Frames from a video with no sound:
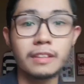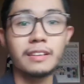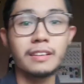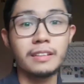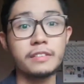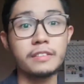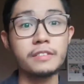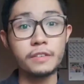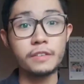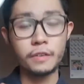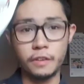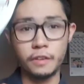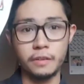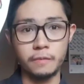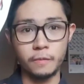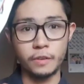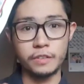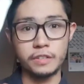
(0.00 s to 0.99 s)
This is the
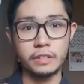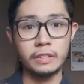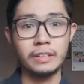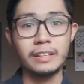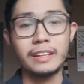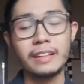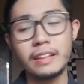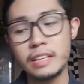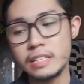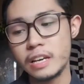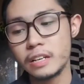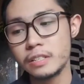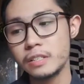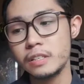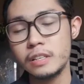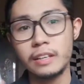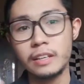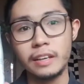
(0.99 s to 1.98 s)
cream version. This
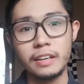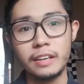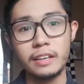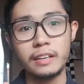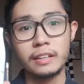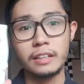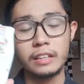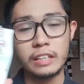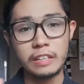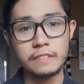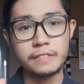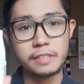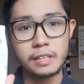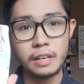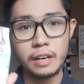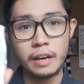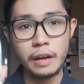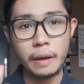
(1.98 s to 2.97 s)
actually leaves
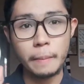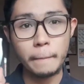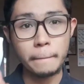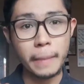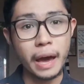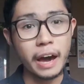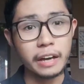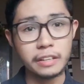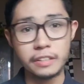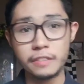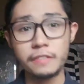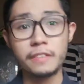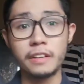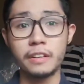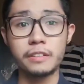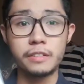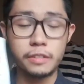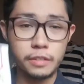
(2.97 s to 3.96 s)
a matte
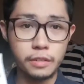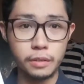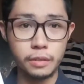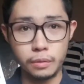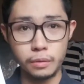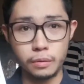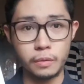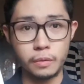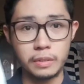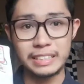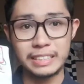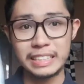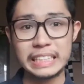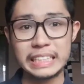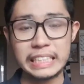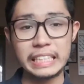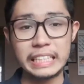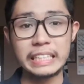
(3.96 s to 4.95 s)
finish to the
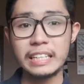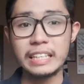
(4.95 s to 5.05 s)
skin.